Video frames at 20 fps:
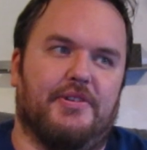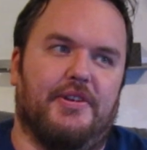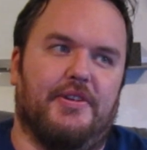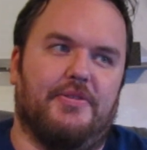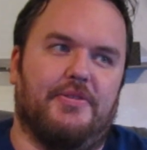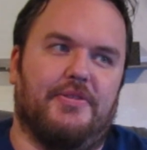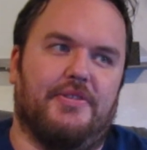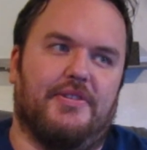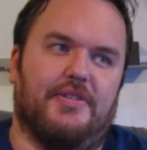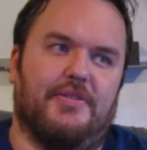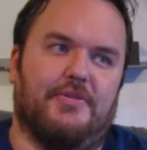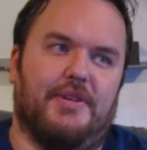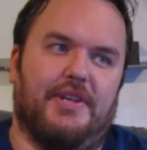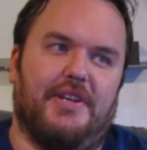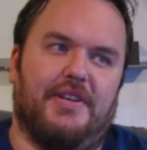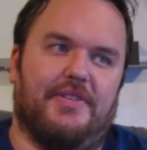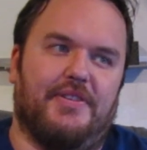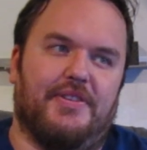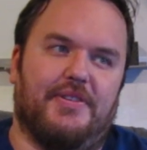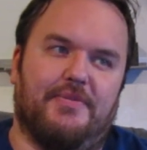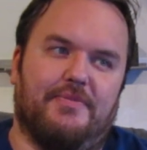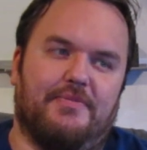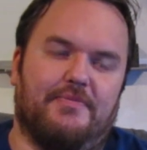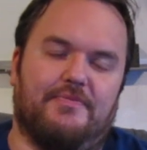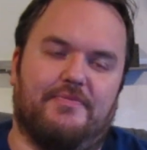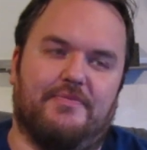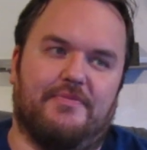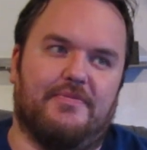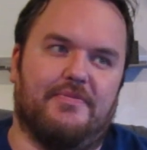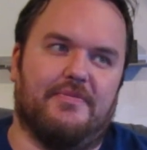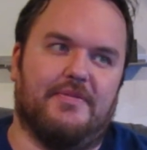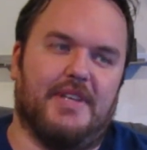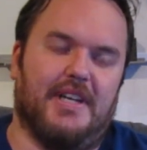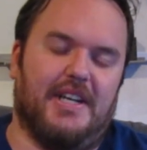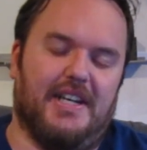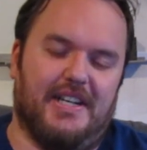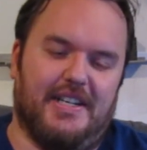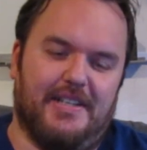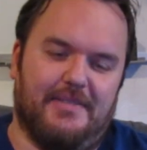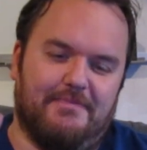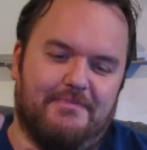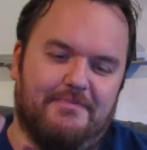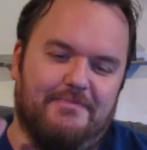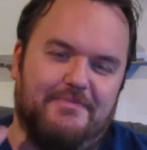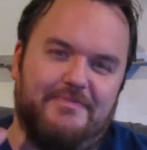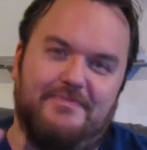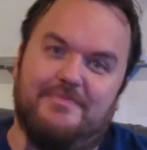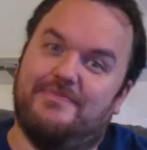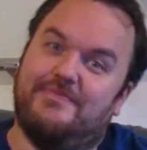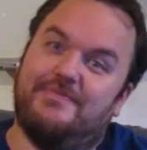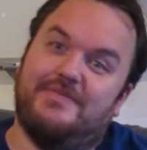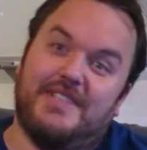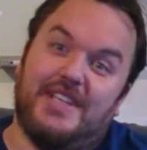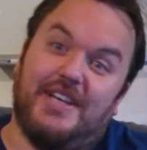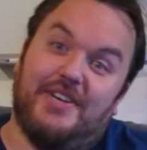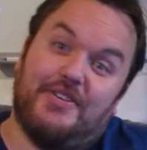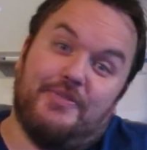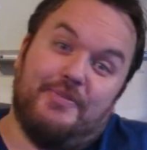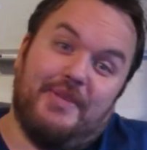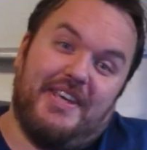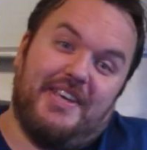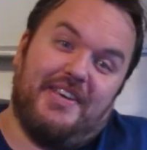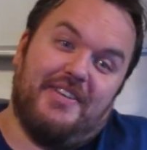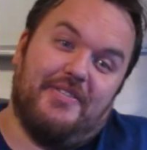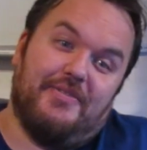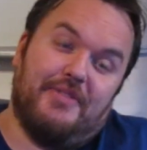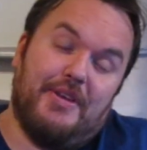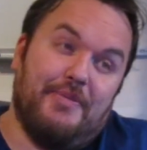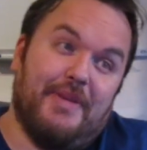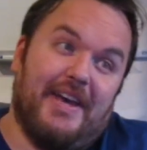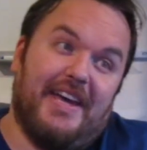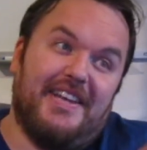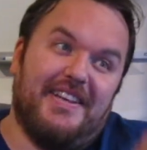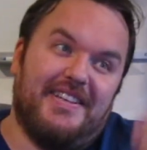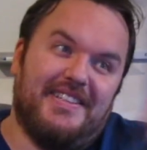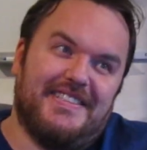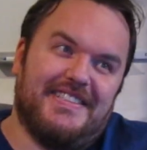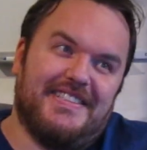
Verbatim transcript: notes and waved. Ah, uh, you know, it's me. We met.